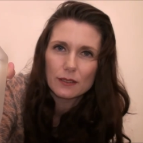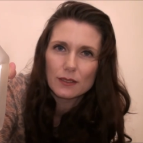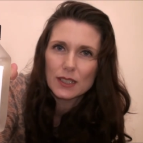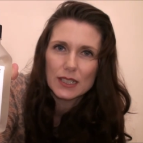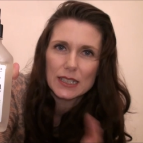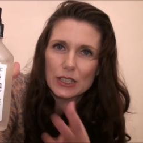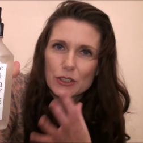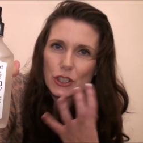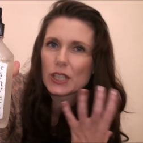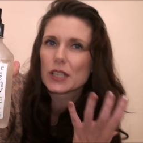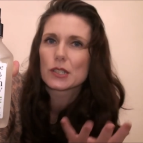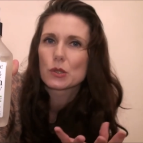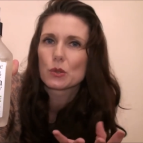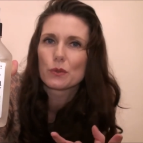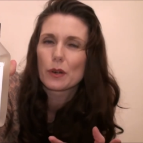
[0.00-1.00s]
the tea tree
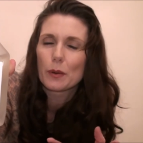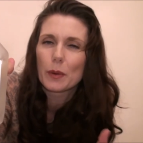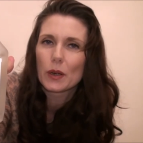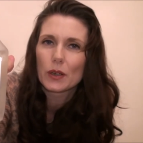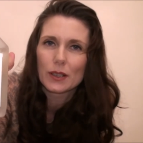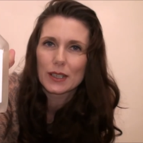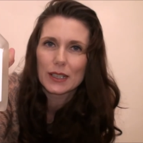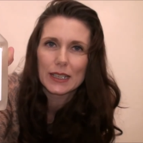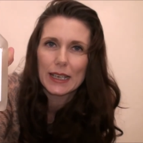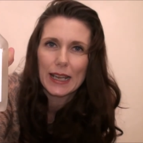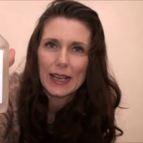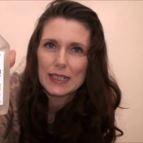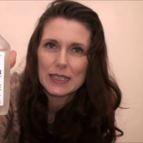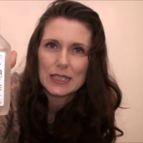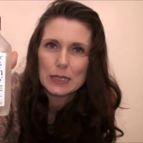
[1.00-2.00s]
is so overpowering that you
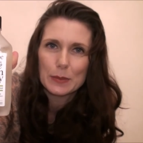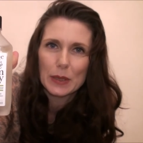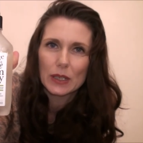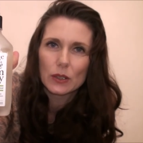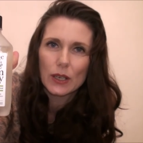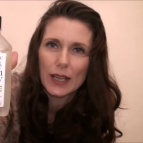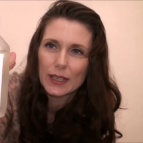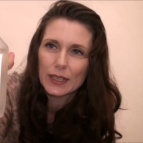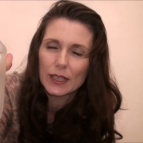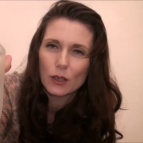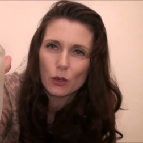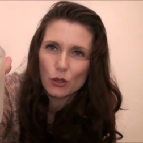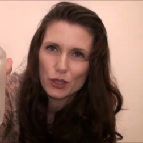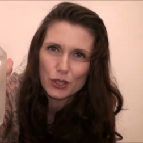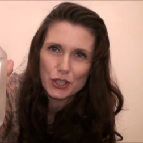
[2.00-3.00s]
can't smell any
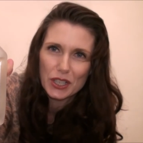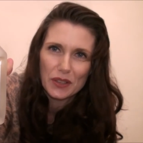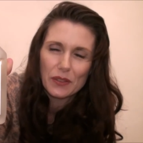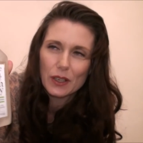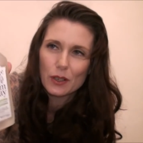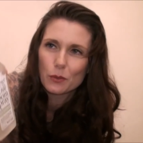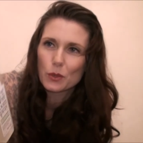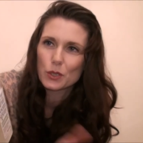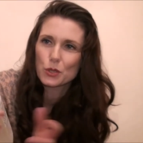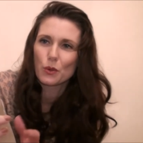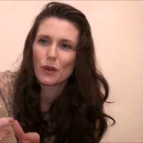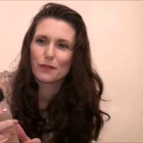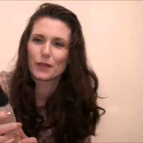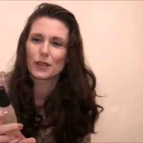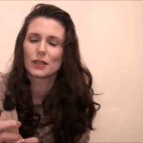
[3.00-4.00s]
orange in there
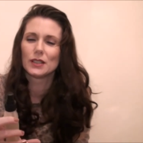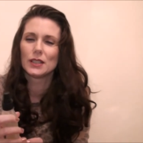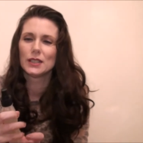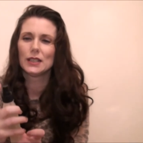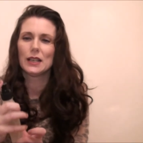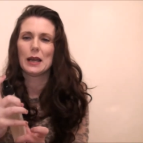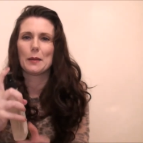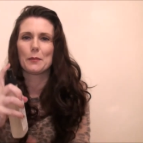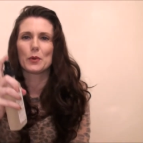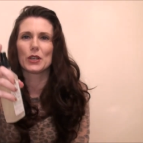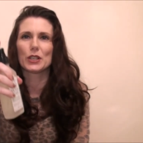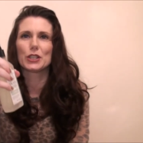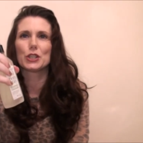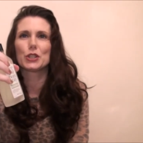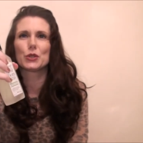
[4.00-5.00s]
whatsoever. I'm
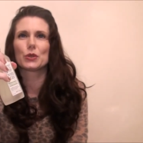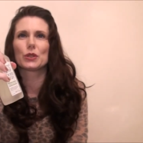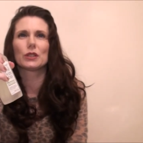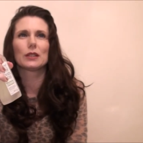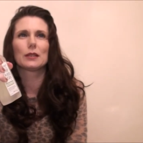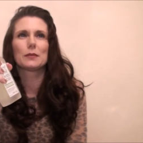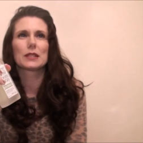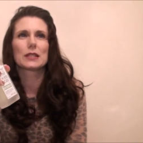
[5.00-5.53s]
pretty sure. Let me